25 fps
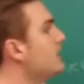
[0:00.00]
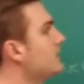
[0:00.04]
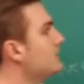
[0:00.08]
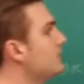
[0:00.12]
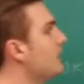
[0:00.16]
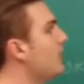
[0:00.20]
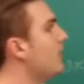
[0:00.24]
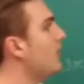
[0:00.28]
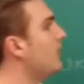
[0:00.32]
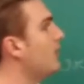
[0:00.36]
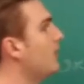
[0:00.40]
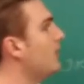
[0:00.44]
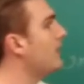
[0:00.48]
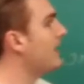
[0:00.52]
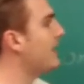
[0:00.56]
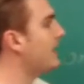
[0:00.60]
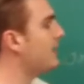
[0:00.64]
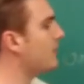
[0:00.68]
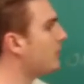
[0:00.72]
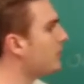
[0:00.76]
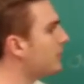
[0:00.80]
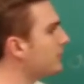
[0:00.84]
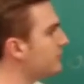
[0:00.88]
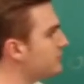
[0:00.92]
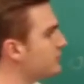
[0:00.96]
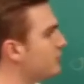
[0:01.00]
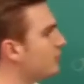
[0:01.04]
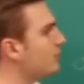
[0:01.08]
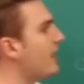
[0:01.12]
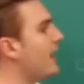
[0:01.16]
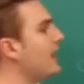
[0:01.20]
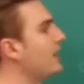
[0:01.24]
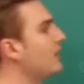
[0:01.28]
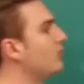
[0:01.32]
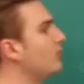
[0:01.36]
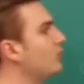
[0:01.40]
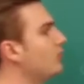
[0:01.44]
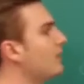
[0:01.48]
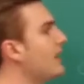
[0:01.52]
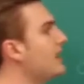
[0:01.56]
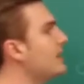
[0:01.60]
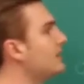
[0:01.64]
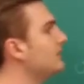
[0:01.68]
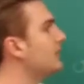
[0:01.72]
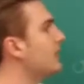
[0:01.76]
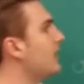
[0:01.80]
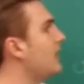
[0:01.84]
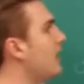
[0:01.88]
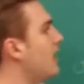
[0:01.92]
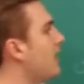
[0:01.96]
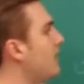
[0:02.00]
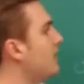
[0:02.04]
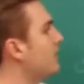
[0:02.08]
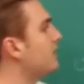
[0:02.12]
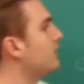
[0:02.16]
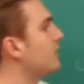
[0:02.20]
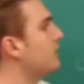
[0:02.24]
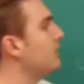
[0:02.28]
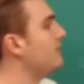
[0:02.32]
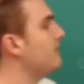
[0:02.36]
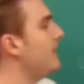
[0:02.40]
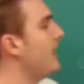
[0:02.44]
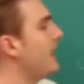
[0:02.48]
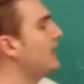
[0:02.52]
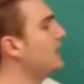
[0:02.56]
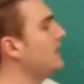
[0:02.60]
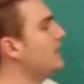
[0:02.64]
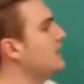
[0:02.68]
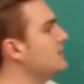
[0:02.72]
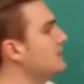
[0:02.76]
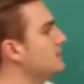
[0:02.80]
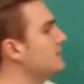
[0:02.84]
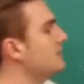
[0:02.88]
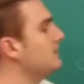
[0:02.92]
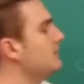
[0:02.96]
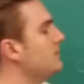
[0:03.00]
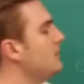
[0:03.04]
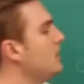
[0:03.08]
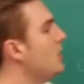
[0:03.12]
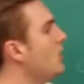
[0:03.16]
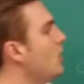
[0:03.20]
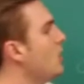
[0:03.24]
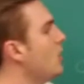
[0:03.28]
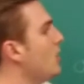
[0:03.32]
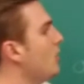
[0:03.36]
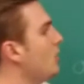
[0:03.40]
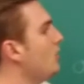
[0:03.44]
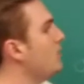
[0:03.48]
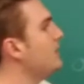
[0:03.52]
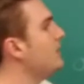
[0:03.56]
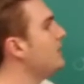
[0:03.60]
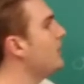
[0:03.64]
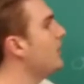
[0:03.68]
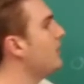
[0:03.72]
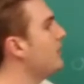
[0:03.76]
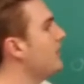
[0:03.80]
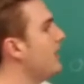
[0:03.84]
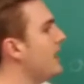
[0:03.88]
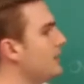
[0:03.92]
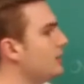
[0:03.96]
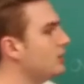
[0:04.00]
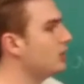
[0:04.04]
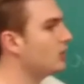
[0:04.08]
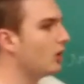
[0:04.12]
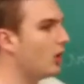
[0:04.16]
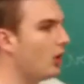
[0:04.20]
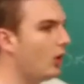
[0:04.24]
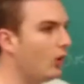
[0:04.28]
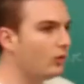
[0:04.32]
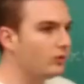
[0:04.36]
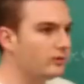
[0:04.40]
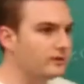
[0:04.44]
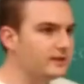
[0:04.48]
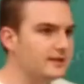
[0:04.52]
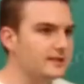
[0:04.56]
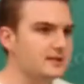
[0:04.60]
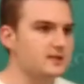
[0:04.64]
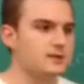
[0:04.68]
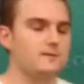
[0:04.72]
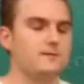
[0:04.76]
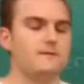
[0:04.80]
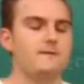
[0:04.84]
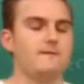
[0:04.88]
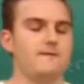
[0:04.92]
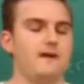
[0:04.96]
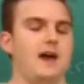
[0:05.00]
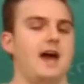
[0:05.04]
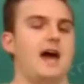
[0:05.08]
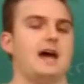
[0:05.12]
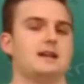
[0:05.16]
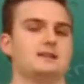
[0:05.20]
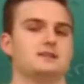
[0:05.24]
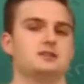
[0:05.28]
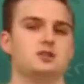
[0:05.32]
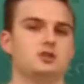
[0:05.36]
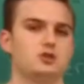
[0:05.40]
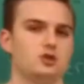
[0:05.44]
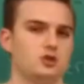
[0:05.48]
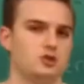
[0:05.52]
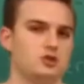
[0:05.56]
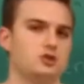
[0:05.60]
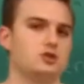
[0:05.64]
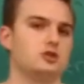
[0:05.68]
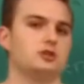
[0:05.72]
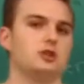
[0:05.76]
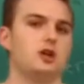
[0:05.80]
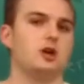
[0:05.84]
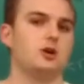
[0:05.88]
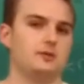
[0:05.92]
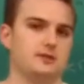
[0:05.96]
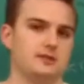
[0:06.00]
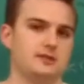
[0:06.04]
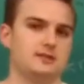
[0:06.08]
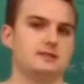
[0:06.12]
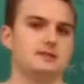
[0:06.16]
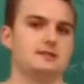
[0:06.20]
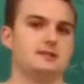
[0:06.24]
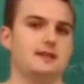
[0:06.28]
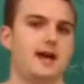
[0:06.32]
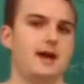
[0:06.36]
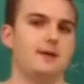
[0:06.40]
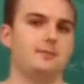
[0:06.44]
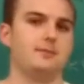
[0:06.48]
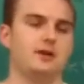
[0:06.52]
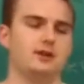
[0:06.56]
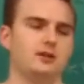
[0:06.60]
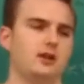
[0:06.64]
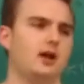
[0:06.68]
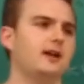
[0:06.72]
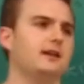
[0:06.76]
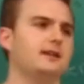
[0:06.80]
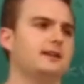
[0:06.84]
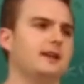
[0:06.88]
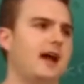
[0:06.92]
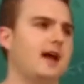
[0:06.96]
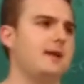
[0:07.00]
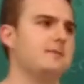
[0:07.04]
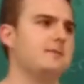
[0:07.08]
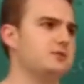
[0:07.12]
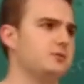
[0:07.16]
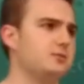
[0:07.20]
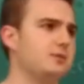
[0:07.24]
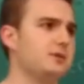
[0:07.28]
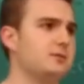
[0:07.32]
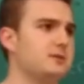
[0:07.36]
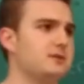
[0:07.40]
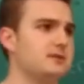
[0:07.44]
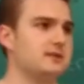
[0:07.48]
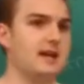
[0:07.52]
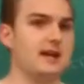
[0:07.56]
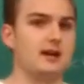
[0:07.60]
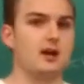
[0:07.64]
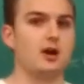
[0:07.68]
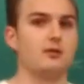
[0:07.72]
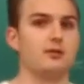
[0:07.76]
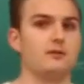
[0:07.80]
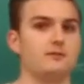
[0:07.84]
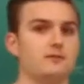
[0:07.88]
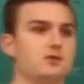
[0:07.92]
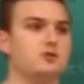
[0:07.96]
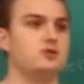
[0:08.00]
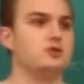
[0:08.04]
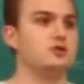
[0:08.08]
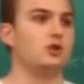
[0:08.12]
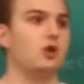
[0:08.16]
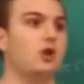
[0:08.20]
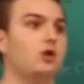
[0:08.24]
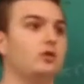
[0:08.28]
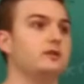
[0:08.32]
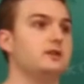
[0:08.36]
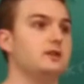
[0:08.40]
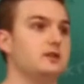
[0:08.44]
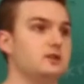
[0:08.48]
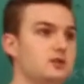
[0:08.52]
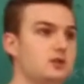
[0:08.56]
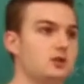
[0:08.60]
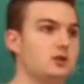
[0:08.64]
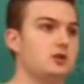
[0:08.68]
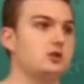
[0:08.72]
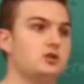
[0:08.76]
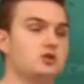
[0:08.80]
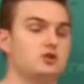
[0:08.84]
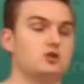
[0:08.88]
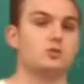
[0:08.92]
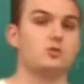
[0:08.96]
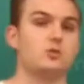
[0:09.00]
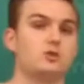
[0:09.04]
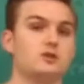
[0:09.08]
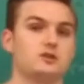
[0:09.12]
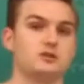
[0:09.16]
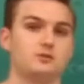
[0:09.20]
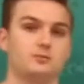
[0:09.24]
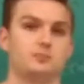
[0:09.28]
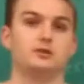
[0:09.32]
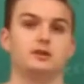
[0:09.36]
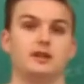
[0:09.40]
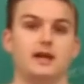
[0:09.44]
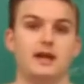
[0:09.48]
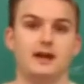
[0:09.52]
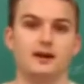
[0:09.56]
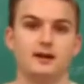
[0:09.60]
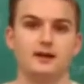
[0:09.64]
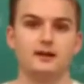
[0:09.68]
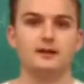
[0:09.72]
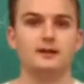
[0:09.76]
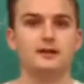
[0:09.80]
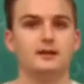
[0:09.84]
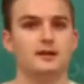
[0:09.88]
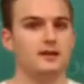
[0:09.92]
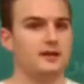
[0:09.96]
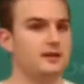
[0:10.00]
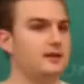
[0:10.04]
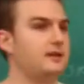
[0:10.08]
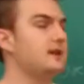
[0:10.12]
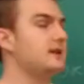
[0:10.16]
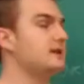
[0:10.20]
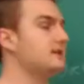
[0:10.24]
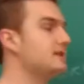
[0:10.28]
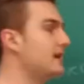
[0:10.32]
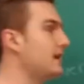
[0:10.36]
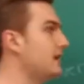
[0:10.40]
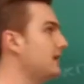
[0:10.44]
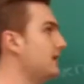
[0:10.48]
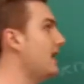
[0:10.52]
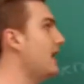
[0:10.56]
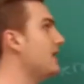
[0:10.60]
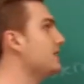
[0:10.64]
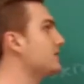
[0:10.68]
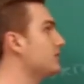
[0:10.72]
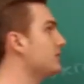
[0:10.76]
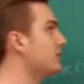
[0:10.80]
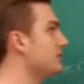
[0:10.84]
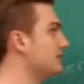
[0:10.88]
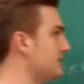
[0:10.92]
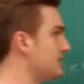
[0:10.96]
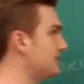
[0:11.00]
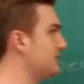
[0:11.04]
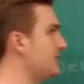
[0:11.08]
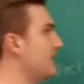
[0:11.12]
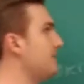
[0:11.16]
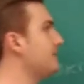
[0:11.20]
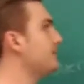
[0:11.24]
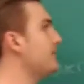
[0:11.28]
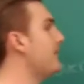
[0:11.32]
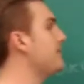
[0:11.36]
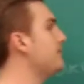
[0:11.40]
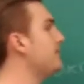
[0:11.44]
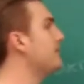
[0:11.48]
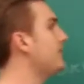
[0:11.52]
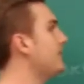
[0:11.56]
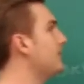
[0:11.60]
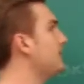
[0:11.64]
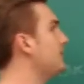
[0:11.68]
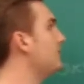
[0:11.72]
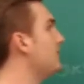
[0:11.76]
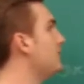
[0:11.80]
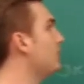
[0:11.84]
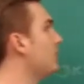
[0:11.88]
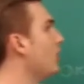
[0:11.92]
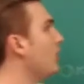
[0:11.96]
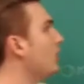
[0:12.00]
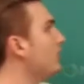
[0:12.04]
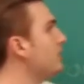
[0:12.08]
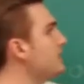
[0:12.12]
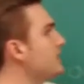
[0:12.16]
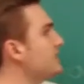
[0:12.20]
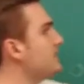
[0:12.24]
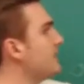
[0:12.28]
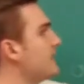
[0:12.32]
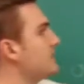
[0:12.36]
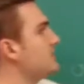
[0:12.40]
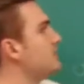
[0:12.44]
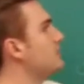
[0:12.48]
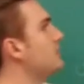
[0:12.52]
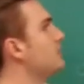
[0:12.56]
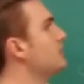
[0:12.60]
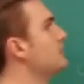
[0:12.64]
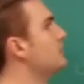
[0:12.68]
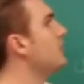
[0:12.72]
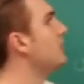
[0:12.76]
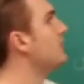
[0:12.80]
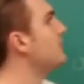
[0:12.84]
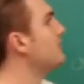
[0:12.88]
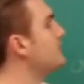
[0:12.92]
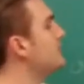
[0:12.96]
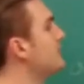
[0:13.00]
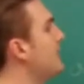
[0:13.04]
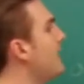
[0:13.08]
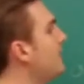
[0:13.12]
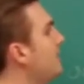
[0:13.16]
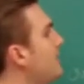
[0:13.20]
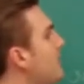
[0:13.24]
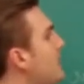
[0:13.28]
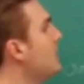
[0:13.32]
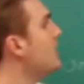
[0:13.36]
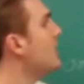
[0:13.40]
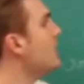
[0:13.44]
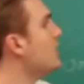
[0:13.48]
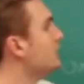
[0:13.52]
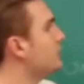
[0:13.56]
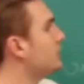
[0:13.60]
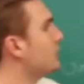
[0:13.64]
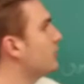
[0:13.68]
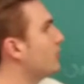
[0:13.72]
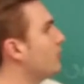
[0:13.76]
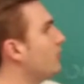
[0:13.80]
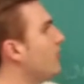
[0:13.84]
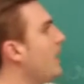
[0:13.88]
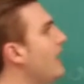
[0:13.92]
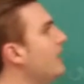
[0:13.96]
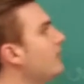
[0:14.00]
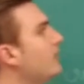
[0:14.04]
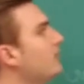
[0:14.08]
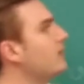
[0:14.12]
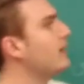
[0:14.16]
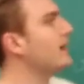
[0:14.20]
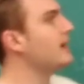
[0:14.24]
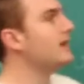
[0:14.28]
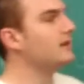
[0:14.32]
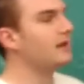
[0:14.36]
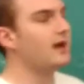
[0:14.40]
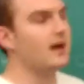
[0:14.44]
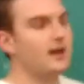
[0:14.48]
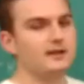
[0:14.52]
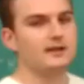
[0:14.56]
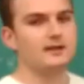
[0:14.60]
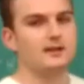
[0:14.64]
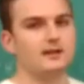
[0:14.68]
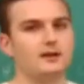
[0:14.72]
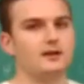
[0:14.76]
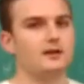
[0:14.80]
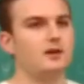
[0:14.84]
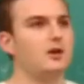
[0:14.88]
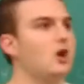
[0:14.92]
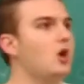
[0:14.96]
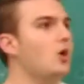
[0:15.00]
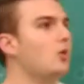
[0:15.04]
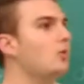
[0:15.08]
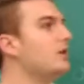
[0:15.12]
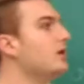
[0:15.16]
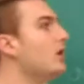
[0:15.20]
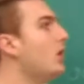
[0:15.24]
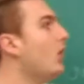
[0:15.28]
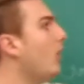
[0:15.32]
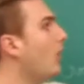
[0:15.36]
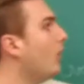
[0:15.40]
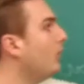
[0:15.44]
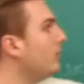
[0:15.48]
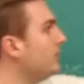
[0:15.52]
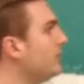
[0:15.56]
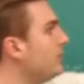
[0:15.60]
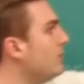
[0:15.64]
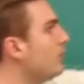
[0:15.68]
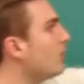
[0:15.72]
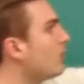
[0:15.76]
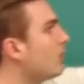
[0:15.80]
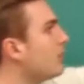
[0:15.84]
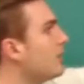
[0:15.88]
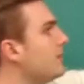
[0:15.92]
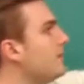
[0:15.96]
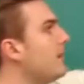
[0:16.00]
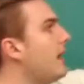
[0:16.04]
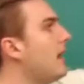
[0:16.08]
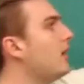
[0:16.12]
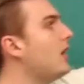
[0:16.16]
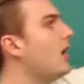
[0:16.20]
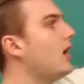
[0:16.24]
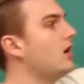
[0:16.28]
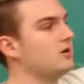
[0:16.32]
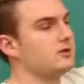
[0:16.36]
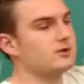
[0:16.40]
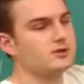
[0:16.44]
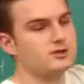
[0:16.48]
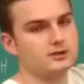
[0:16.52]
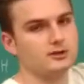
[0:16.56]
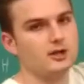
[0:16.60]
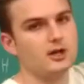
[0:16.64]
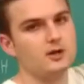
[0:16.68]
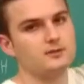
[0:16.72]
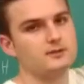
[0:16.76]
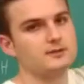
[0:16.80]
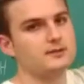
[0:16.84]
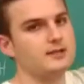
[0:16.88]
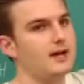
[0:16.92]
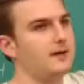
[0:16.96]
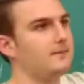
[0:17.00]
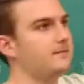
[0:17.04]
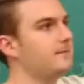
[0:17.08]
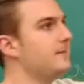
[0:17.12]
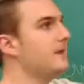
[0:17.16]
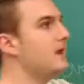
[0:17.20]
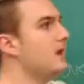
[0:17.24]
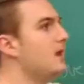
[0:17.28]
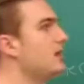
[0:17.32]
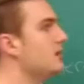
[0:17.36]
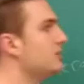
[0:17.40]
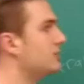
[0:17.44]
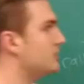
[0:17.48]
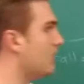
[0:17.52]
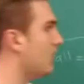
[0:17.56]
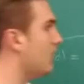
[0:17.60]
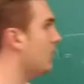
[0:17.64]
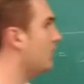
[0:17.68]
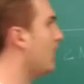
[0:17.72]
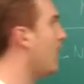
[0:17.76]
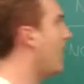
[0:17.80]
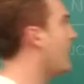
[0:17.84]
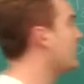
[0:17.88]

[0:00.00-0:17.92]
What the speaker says: So in order to write a rate law for a mechanism, we know that you're only as fast as your slowest step. A lot of times we would say in our reviews, you're only as good as your worst player, things like that. So it's the same type of idea. We're only as fast as our slowest step. So to write a rate law here, we only worry about our slow step. So